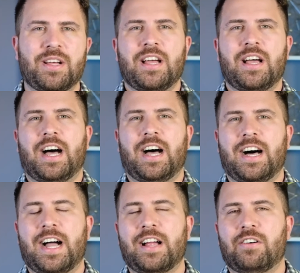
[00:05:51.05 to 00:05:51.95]

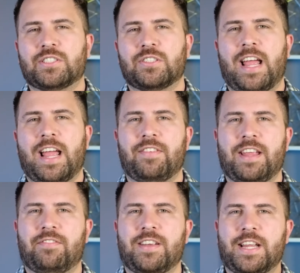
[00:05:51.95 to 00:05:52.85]
I also have a
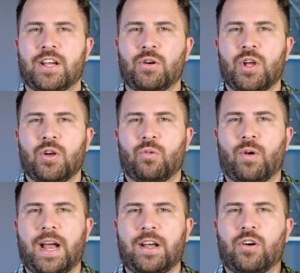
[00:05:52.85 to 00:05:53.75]
video
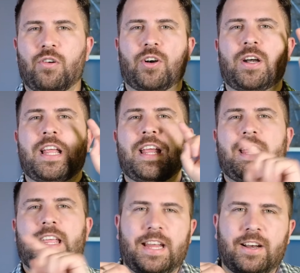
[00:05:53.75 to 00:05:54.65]
right over
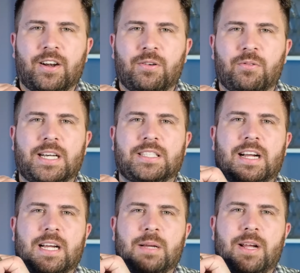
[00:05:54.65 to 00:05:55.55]
here where I
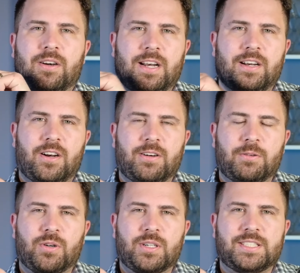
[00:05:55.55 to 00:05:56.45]
talk about credit card
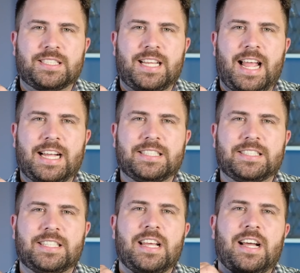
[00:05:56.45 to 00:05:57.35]
rewards and
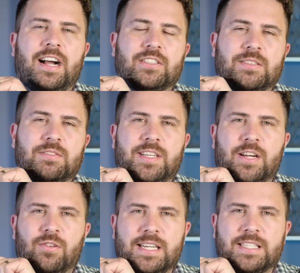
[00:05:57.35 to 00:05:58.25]
taxes. I also have a
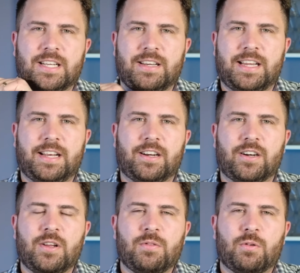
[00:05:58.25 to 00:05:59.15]
video right down here
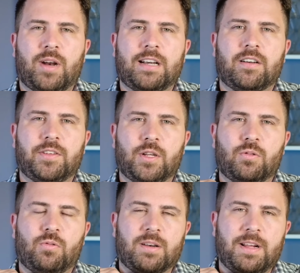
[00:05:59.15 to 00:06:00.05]
where I review
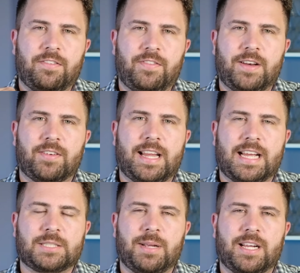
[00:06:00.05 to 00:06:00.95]
one of my favorite
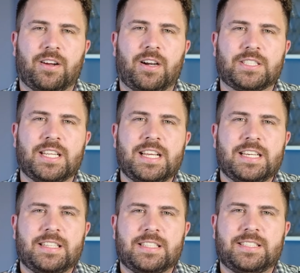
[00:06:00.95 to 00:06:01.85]
cashback cards,
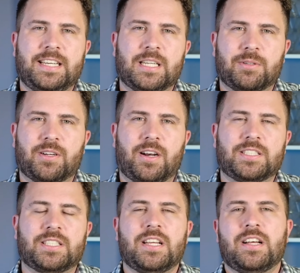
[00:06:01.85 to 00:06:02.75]
the Citi Double
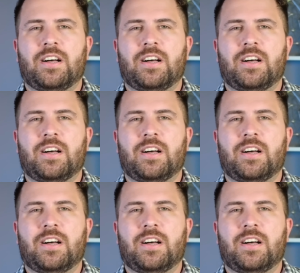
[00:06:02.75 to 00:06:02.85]
cards. I'll